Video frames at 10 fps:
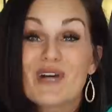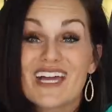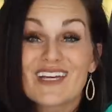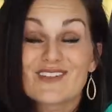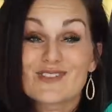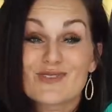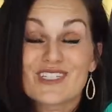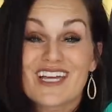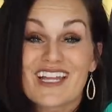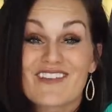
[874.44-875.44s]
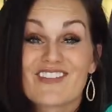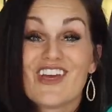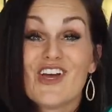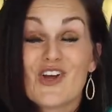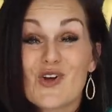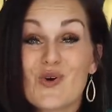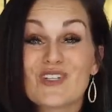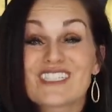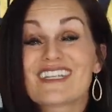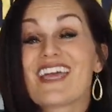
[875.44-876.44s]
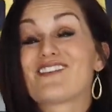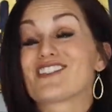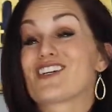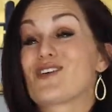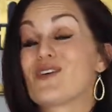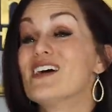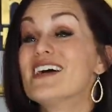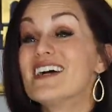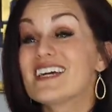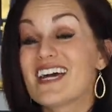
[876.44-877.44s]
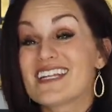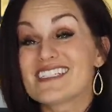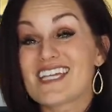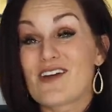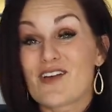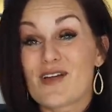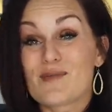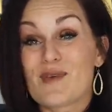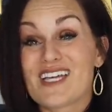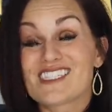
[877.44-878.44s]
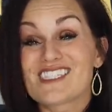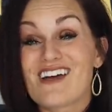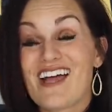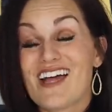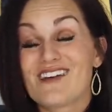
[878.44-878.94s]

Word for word: but it was really kind of cool to not have to go cut it down on my saw